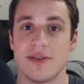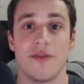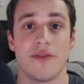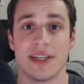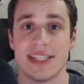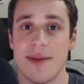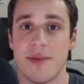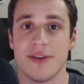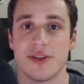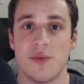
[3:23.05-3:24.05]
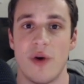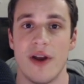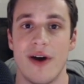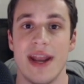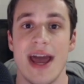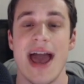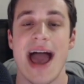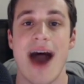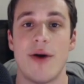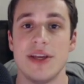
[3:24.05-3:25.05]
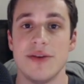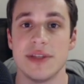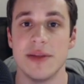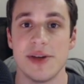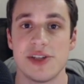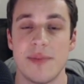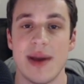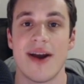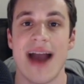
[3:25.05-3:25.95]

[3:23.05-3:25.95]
So for example, there's one on how to use the bishop pair,